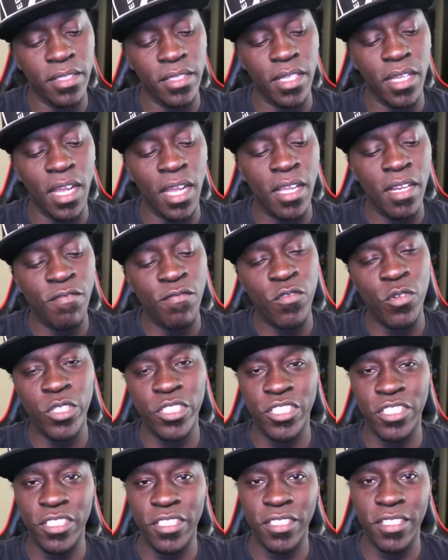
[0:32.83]

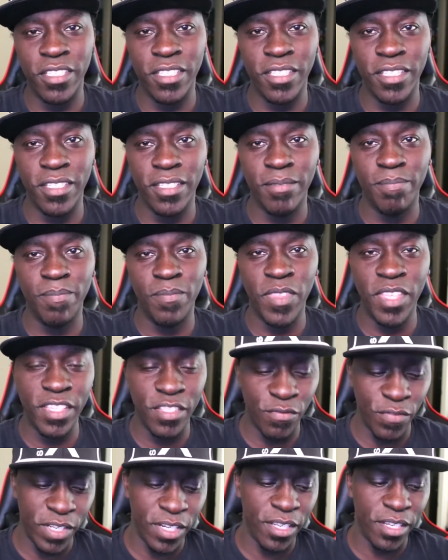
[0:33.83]
unfortunately, this
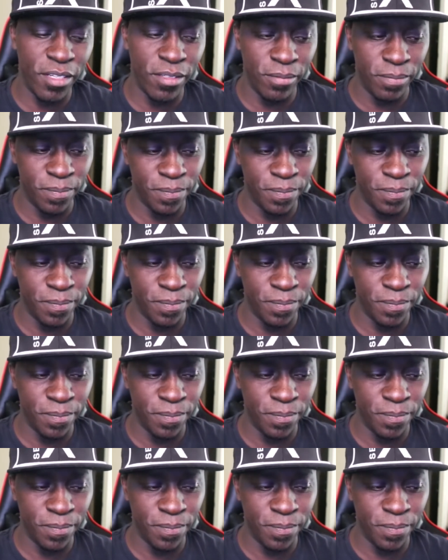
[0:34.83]
video,